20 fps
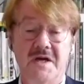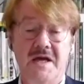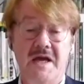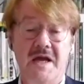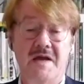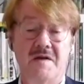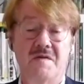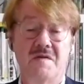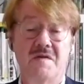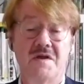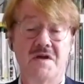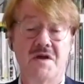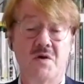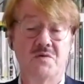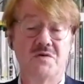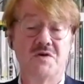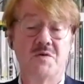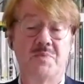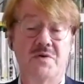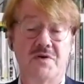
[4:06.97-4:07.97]
and the
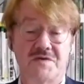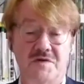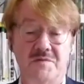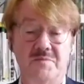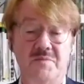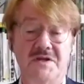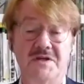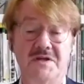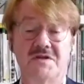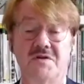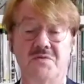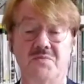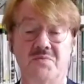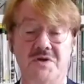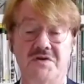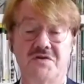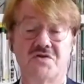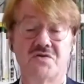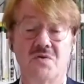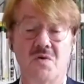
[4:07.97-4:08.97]
only possibility we
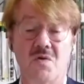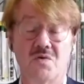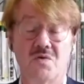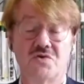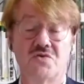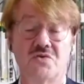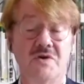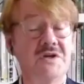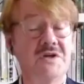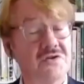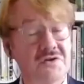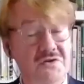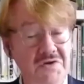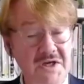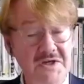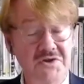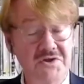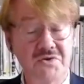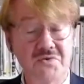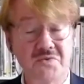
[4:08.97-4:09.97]
saw to
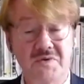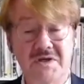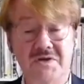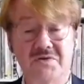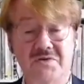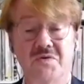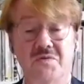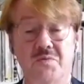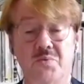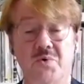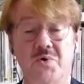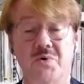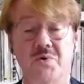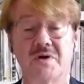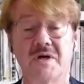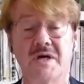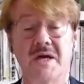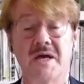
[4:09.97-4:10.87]
integrate you in your work.